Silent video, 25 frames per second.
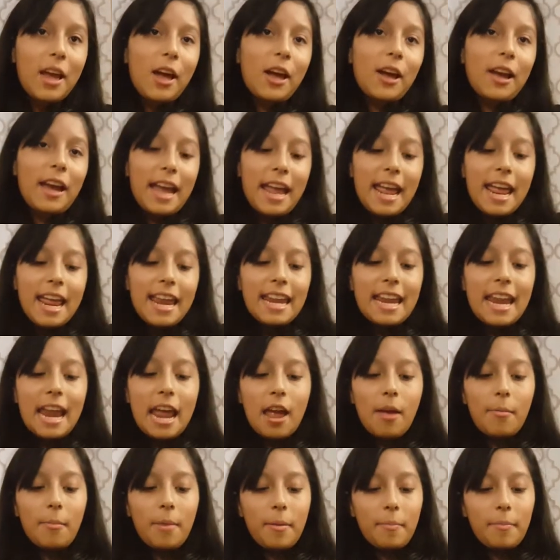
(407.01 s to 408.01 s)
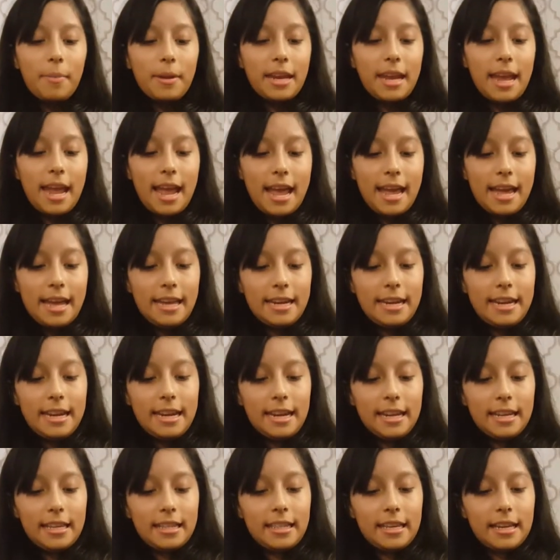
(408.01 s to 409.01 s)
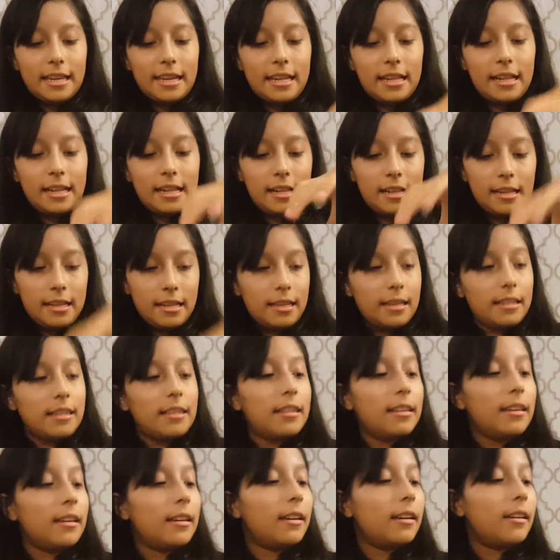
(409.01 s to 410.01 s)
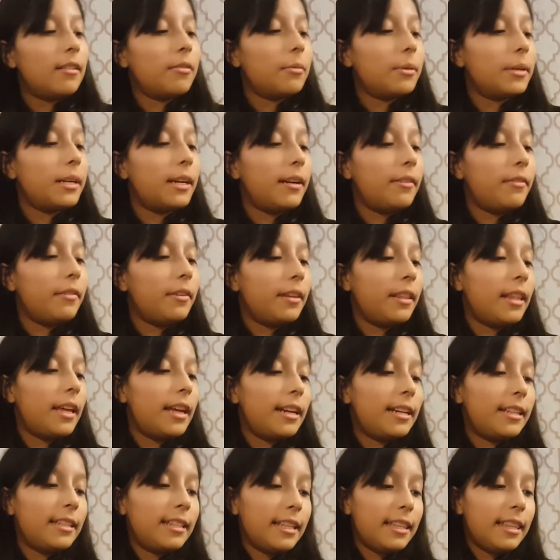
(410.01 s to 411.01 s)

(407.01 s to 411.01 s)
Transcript: okay, now I'm gonna be adding the the whatever that is.